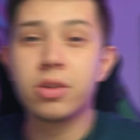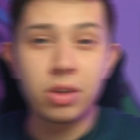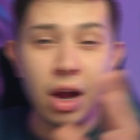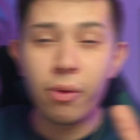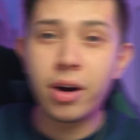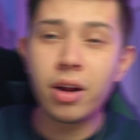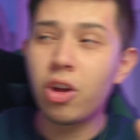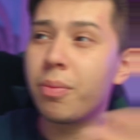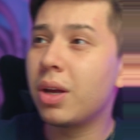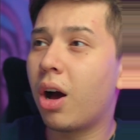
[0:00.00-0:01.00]
So now we're in
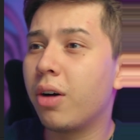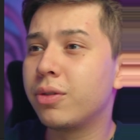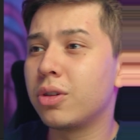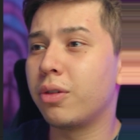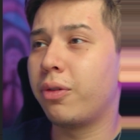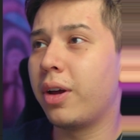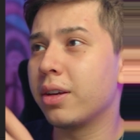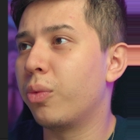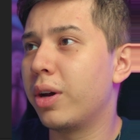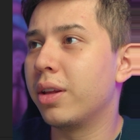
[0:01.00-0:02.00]
Adobe After
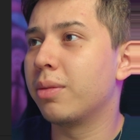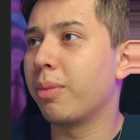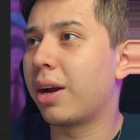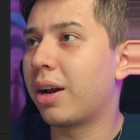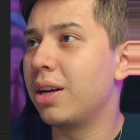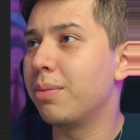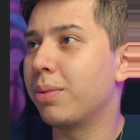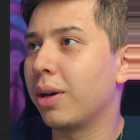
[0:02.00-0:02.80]
Effects with my clip.